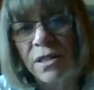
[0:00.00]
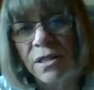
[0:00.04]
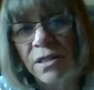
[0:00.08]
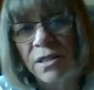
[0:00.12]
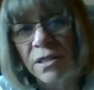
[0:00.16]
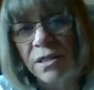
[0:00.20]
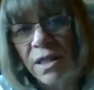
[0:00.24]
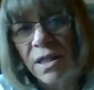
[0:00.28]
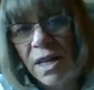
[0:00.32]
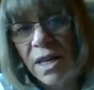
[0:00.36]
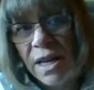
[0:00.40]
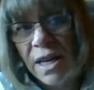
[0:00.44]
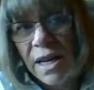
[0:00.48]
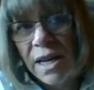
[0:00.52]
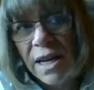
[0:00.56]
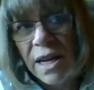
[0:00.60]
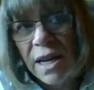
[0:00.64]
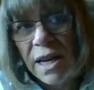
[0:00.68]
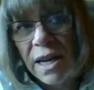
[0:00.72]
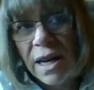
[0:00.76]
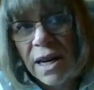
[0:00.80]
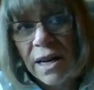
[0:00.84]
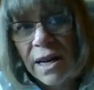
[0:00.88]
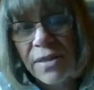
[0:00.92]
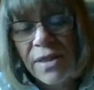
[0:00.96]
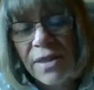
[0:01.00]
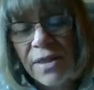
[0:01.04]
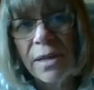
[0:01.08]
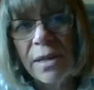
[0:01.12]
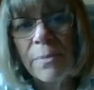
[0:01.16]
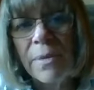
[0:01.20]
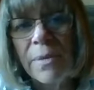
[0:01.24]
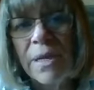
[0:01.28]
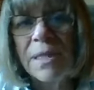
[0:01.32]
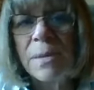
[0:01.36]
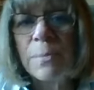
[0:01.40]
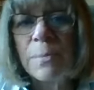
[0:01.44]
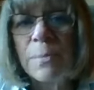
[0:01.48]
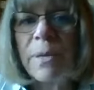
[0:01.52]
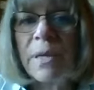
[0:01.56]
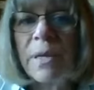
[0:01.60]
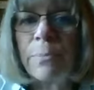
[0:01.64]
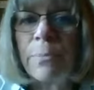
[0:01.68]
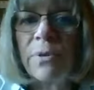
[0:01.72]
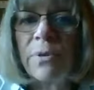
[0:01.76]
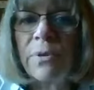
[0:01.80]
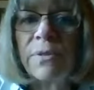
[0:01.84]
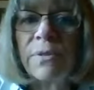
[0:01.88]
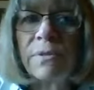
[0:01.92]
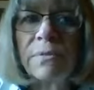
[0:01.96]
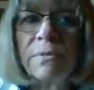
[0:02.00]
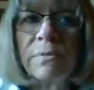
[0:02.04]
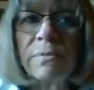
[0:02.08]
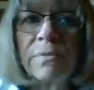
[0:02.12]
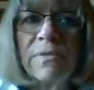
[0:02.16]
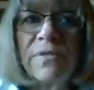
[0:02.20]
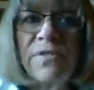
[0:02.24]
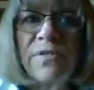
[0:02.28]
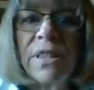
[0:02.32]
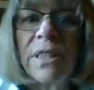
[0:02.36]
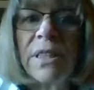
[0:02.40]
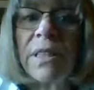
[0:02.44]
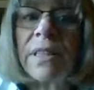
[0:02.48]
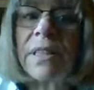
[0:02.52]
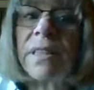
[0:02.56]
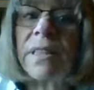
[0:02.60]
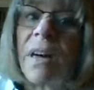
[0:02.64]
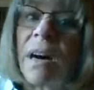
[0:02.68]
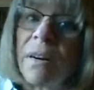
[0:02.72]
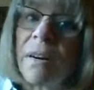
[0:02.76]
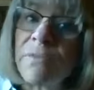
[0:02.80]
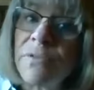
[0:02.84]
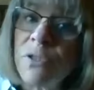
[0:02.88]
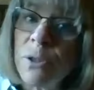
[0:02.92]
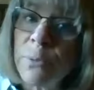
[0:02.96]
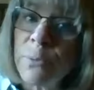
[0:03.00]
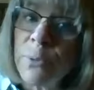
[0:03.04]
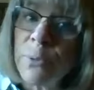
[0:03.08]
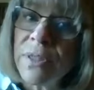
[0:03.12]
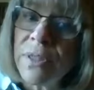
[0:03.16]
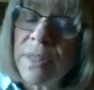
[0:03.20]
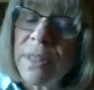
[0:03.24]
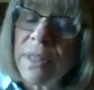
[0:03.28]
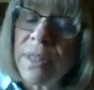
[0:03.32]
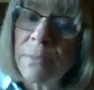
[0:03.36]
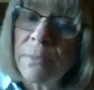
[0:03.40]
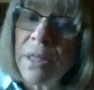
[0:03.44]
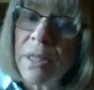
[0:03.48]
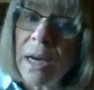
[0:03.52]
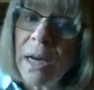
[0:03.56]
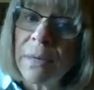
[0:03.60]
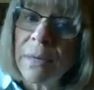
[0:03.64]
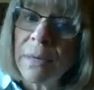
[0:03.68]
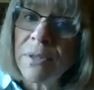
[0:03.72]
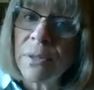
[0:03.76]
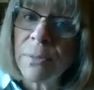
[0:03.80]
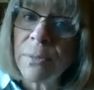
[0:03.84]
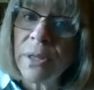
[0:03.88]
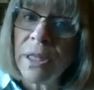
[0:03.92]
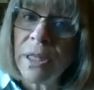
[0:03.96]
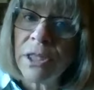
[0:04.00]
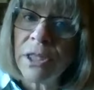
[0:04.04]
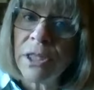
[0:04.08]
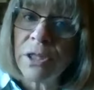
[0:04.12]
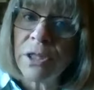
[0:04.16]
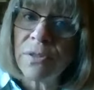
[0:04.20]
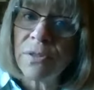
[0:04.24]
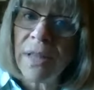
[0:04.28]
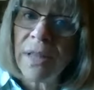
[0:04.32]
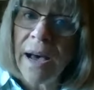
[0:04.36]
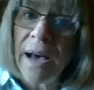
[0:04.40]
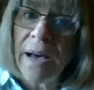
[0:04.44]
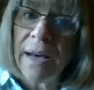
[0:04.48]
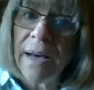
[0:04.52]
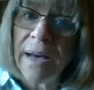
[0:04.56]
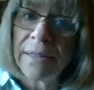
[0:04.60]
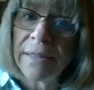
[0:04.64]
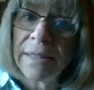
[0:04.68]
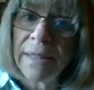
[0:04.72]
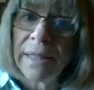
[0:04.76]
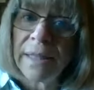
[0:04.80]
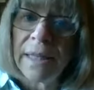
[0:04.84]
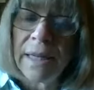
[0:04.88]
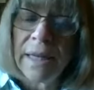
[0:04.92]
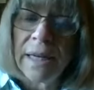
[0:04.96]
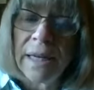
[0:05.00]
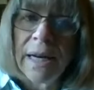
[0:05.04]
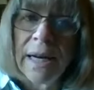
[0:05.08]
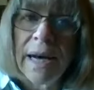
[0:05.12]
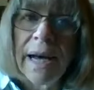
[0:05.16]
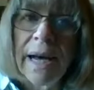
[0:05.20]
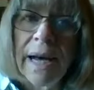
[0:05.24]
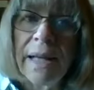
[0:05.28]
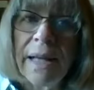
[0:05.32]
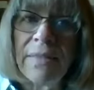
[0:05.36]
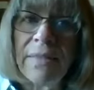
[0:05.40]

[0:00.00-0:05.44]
I think it makes people feel uncomfortable sometimes when I do that.